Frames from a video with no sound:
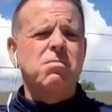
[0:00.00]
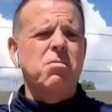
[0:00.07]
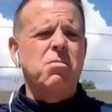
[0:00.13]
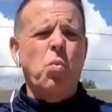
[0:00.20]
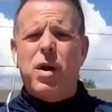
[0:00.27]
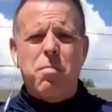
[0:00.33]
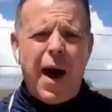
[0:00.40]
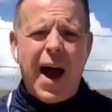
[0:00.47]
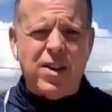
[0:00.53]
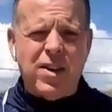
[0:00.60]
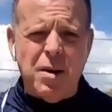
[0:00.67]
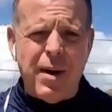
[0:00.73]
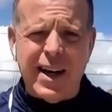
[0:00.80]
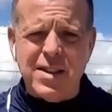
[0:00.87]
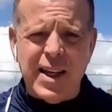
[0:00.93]
win
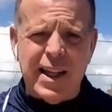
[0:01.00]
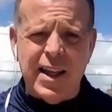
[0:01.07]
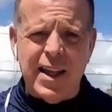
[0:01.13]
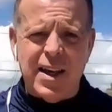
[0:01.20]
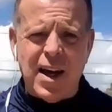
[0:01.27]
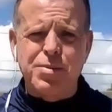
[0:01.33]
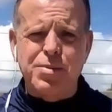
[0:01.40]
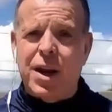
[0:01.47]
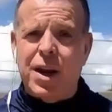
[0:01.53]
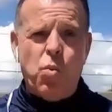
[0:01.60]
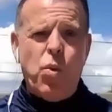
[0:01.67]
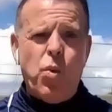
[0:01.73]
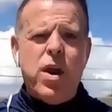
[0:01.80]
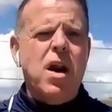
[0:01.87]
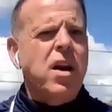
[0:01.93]
back-to-back Stanley Cups and
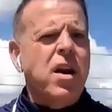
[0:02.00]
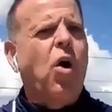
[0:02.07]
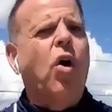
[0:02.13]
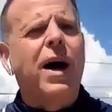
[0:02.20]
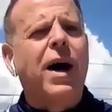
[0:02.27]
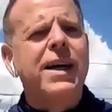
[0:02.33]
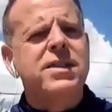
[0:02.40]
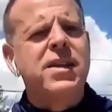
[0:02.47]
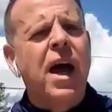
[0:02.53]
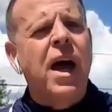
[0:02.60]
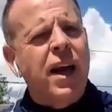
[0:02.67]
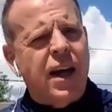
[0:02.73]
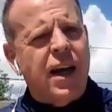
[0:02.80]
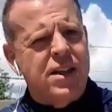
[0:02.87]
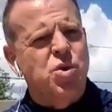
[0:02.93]
win it on home ice
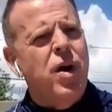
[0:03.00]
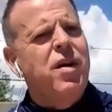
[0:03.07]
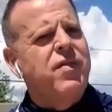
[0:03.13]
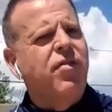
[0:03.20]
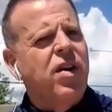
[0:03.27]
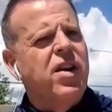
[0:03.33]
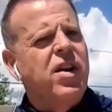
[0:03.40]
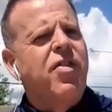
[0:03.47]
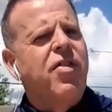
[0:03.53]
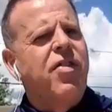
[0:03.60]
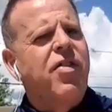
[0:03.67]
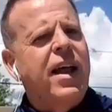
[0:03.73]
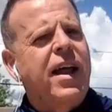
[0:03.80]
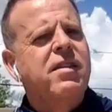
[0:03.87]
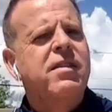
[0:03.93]
because we've never done
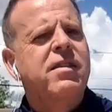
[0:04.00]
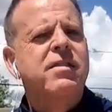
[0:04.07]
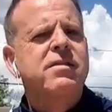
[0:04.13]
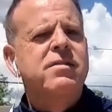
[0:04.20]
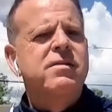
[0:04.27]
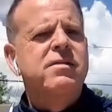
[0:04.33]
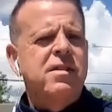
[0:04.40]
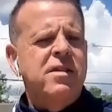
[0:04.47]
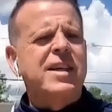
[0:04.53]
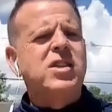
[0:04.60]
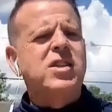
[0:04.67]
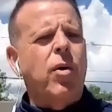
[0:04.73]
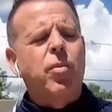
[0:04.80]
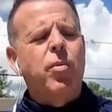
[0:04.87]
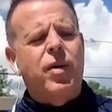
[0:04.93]
that. That's
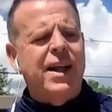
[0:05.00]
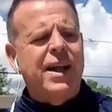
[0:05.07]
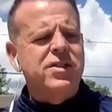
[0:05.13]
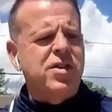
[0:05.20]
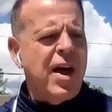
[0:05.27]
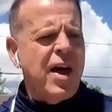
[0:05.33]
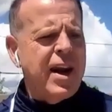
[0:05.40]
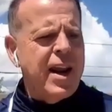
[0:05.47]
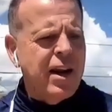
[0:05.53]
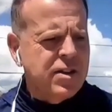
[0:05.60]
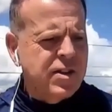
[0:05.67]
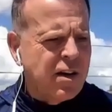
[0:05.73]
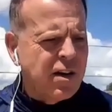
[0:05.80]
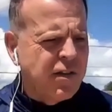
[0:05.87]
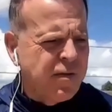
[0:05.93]
how I would answer that
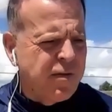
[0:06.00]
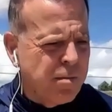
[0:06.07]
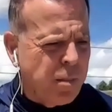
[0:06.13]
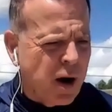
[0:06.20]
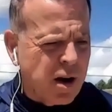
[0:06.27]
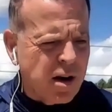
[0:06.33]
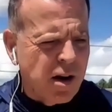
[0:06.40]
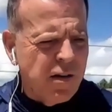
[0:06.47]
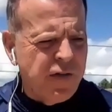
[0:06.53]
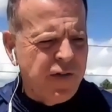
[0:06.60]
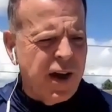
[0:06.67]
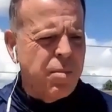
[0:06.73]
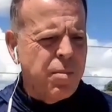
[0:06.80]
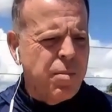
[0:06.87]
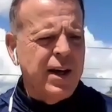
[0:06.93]
Alexander Barkov
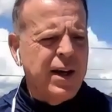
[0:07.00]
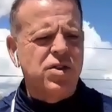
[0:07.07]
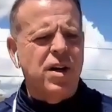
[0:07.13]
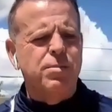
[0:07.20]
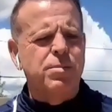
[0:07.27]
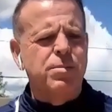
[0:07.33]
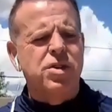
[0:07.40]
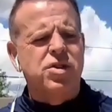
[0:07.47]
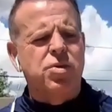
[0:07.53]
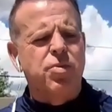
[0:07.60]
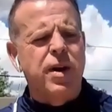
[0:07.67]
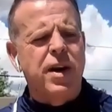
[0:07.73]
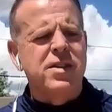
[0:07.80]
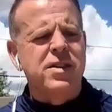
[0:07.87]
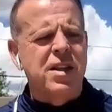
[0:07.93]
fan page. And I'm sure
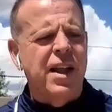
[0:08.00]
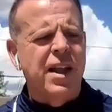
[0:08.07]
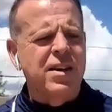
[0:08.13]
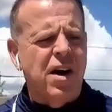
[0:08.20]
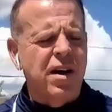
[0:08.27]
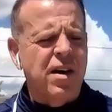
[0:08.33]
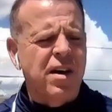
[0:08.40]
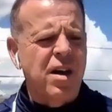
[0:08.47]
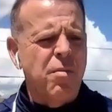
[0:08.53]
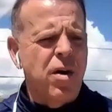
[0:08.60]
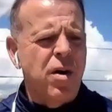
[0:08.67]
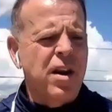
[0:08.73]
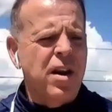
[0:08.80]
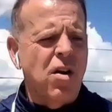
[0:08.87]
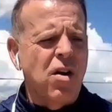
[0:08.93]
Sarina doesn't like talking
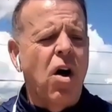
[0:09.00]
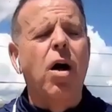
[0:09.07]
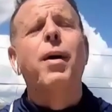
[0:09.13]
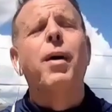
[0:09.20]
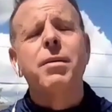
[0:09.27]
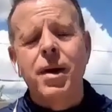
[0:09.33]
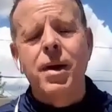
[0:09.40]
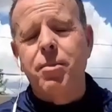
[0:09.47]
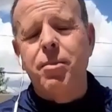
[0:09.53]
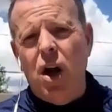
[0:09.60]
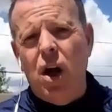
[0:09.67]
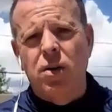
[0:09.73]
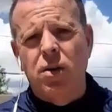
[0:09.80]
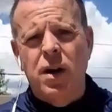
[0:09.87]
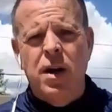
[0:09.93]
about it at all, but maybe you
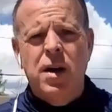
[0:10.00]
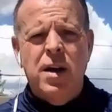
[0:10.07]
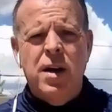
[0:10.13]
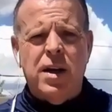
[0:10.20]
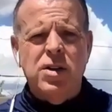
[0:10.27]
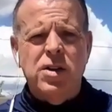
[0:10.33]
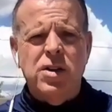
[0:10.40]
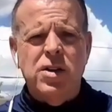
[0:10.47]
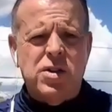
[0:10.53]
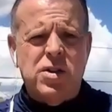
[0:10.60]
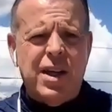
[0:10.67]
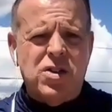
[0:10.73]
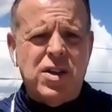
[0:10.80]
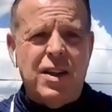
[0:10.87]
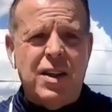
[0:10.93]
do. Because like
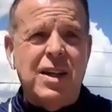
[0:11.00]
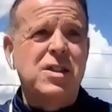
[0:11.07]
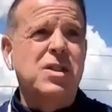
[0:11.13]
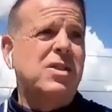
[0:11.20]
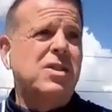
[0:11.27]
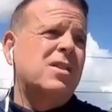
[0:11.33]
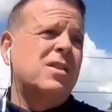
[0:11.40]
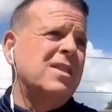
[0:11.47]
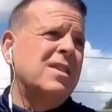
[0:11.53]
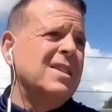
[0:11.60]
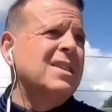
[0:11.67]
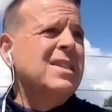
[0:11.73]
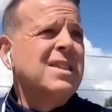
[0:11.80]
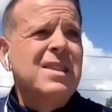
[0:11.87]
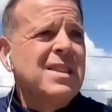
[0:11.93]
you say,
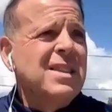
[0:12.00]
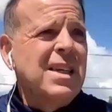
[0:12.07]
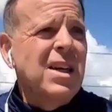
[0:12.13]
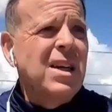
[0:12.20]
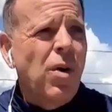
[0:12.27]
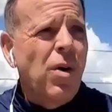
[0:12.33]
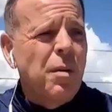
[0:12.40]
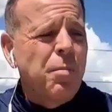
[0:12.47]
you don't want to